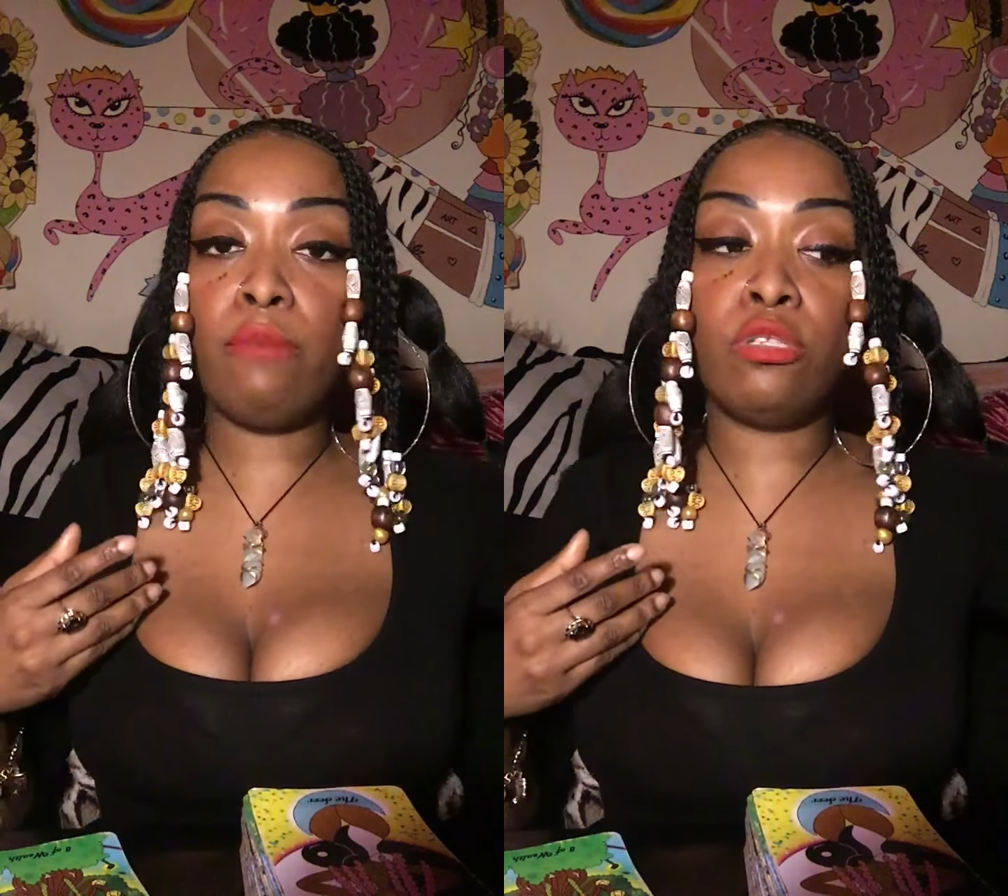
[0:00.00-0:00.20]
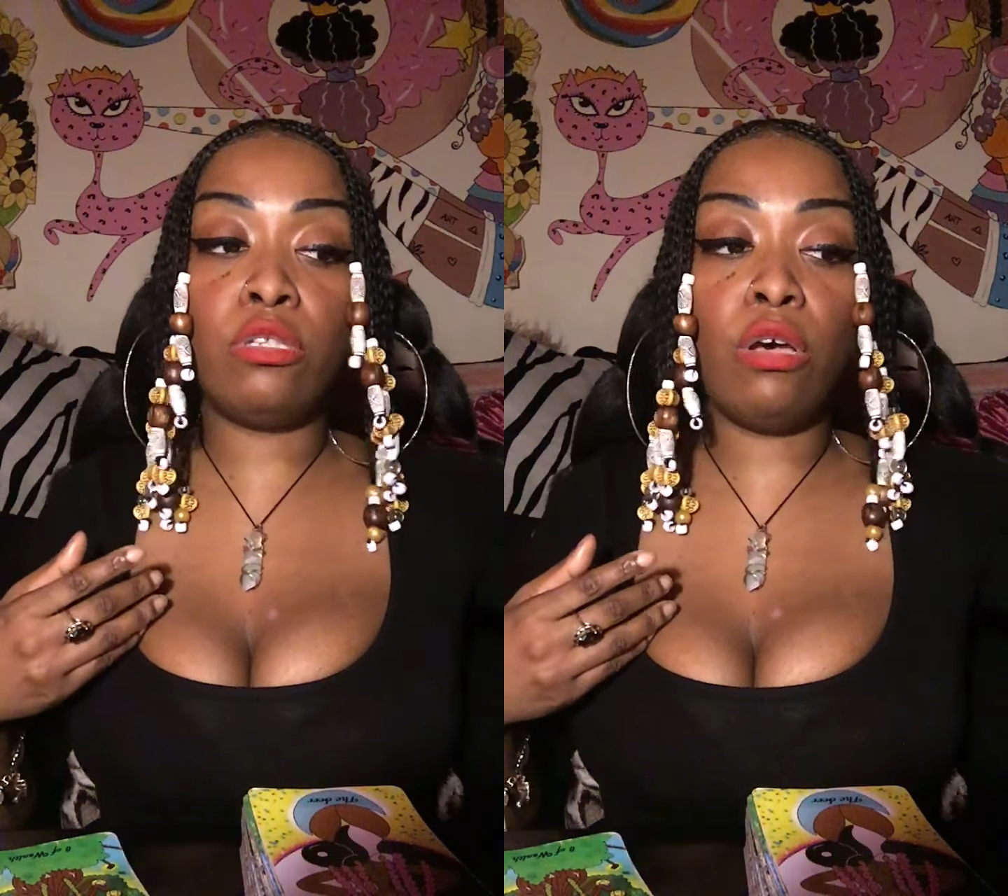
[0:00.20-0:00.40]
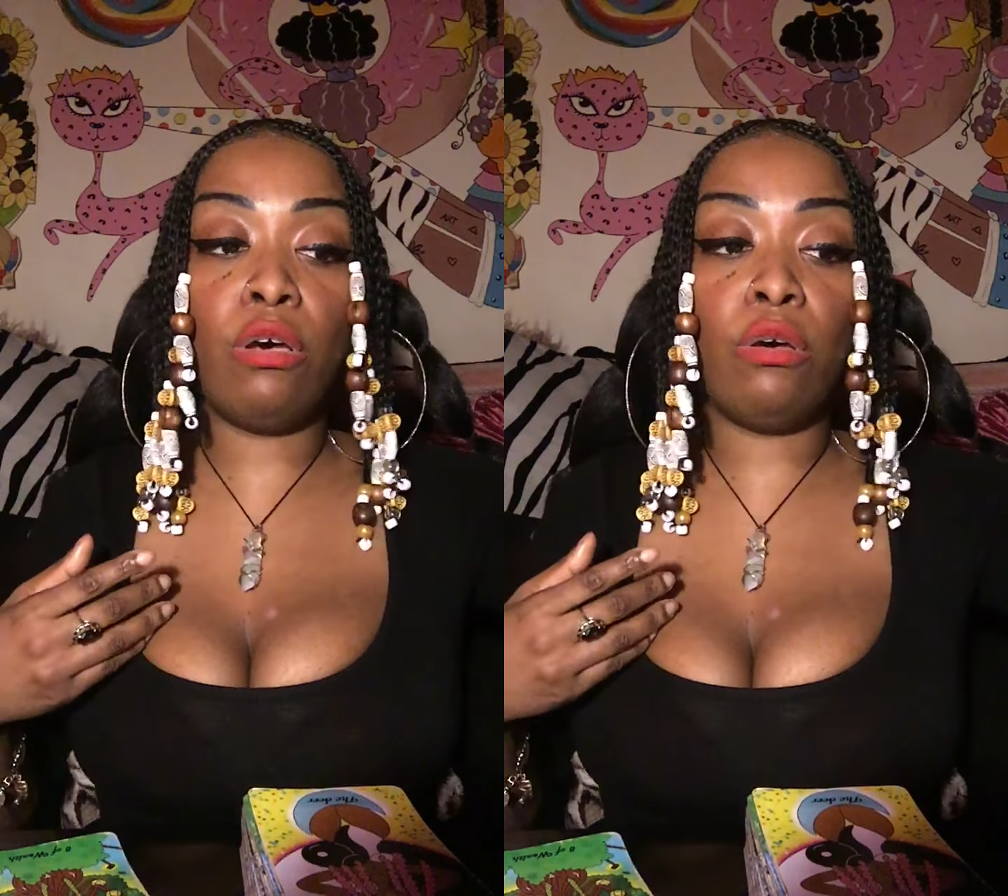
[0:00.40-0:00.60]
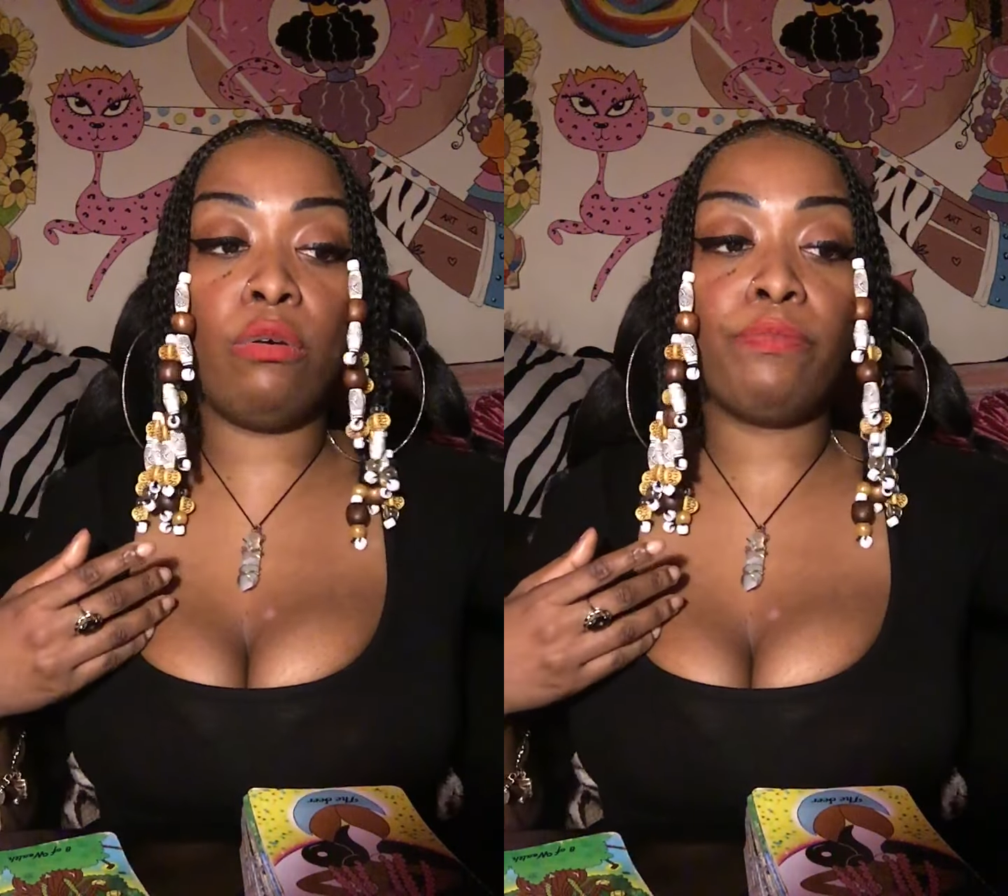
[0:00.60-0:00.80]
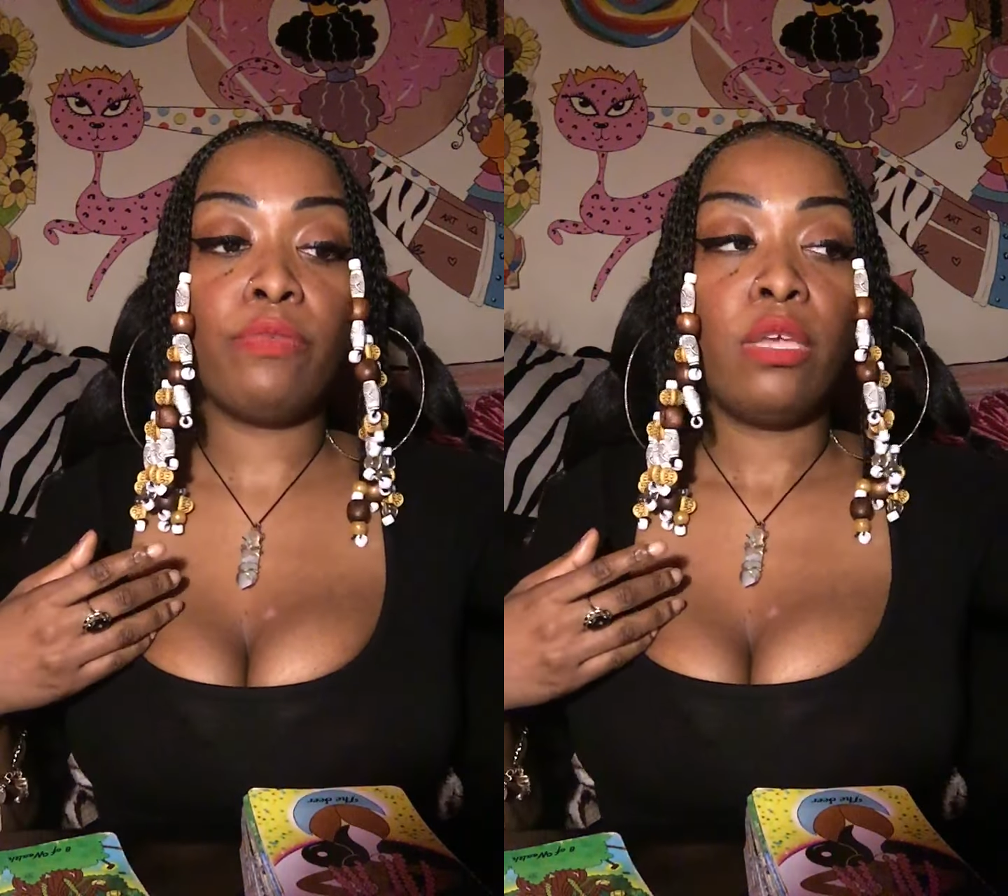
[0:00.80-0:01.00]

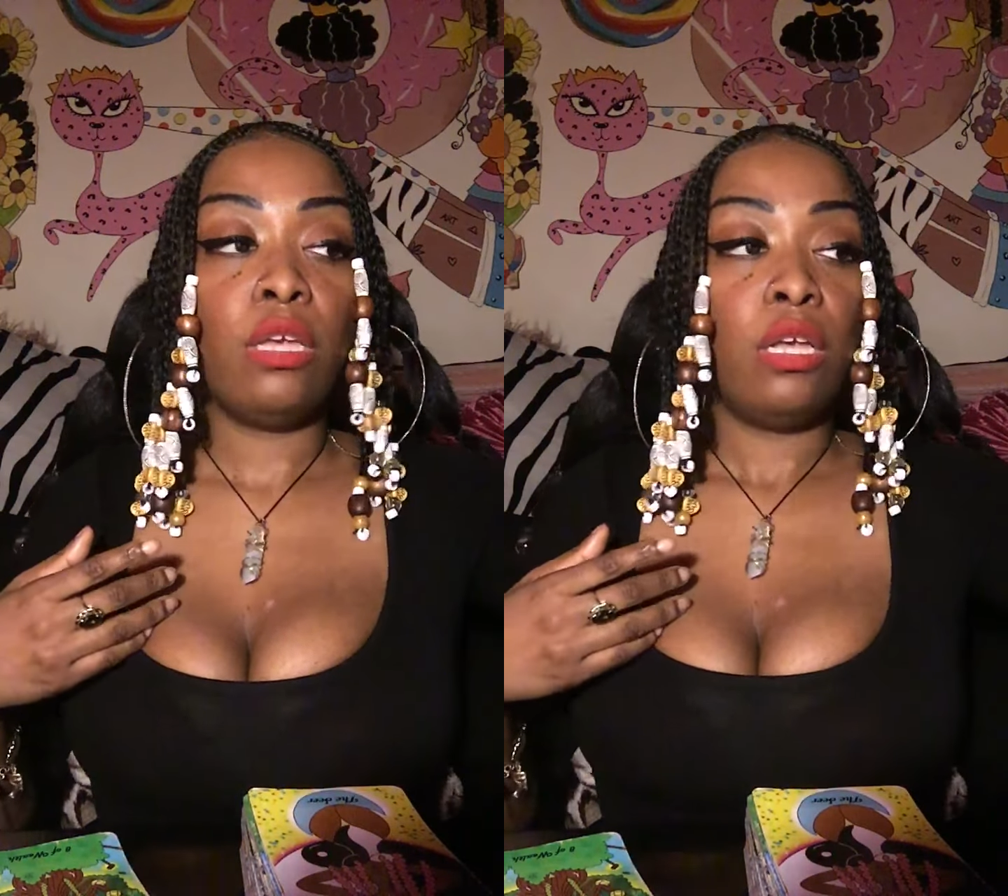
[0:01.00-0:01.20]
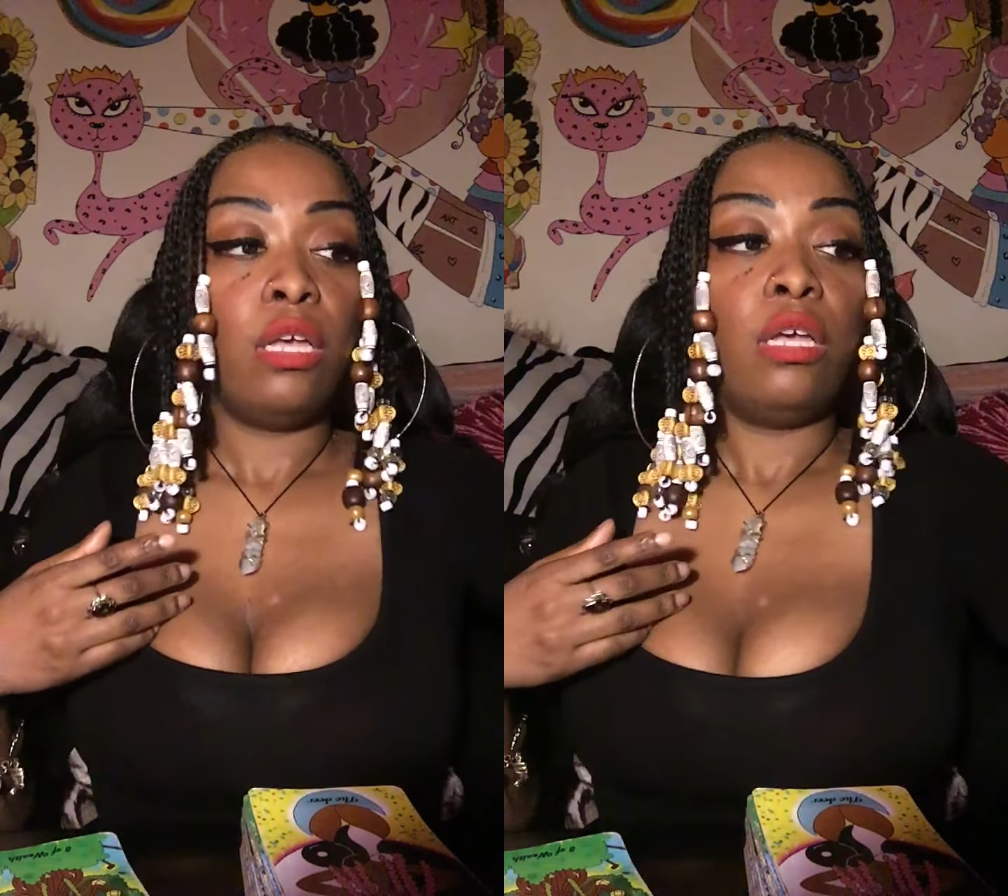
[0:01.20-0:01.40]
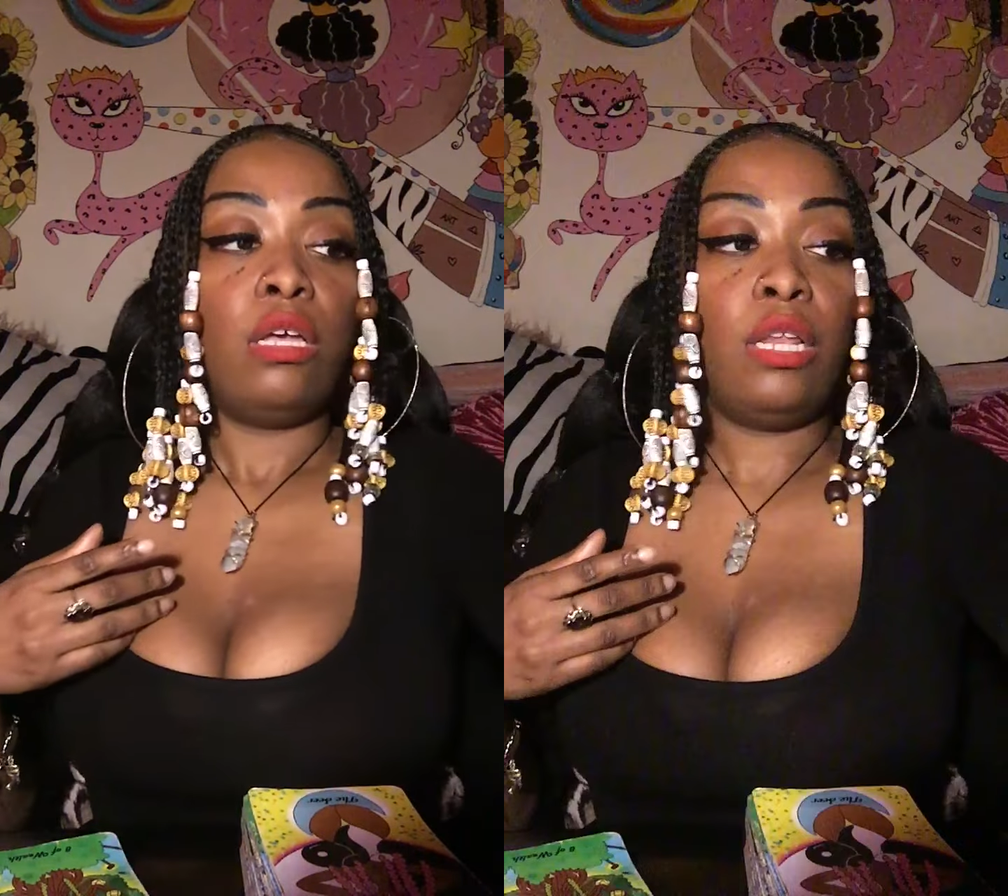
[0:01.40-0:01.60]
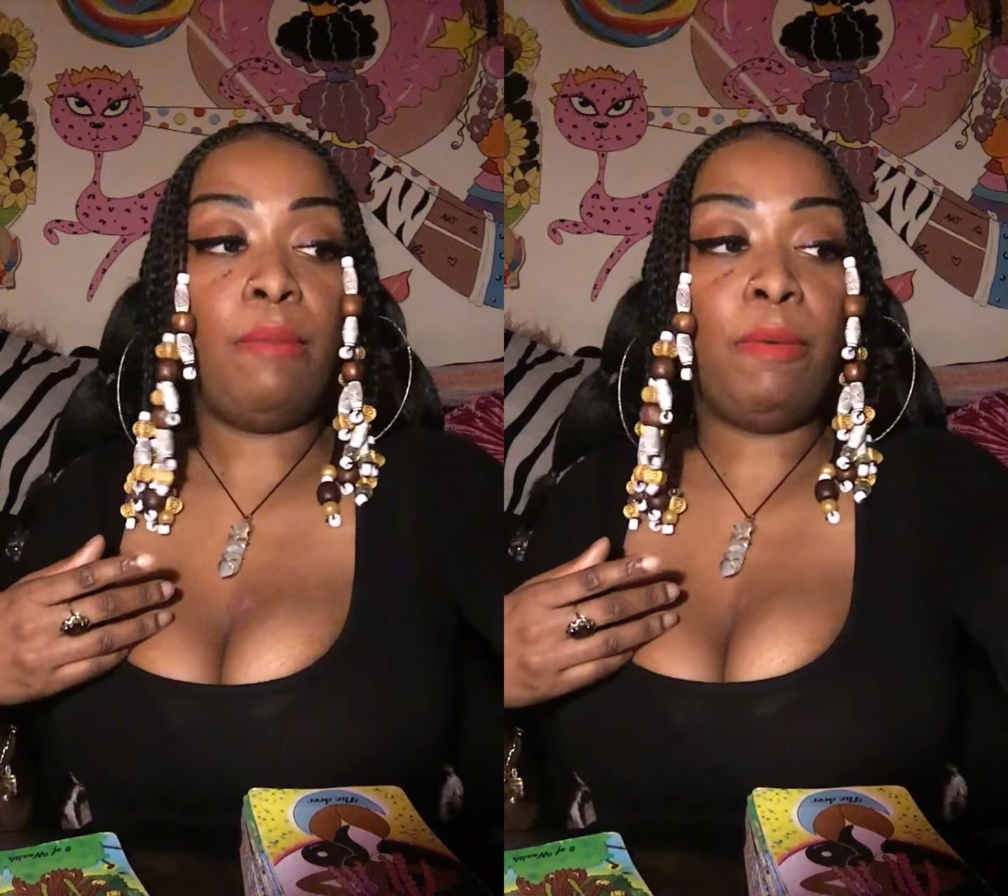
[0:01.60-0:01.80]
So let